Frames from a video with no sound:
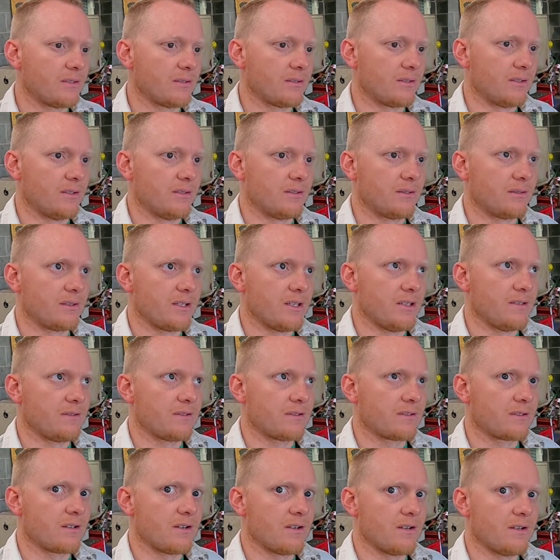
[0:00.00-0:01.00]
or
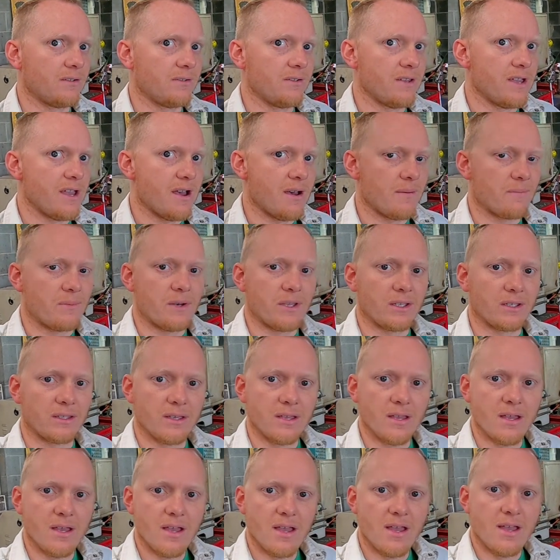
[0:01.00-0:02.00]
is currently happening.
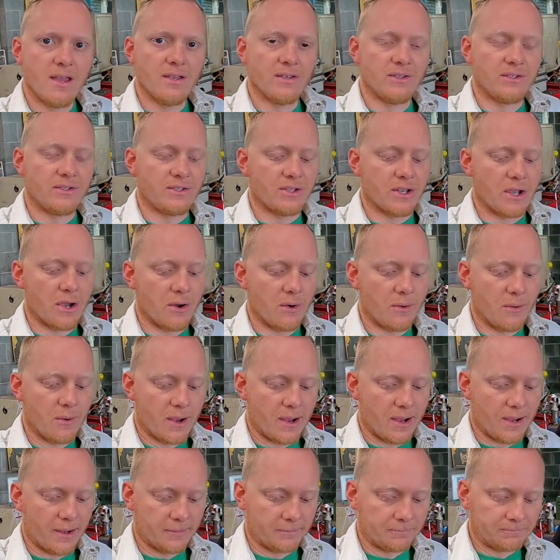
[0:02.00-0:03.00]

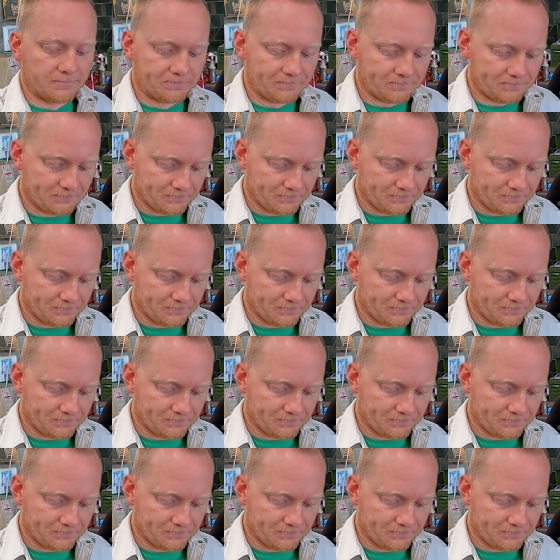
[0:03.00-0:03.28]
So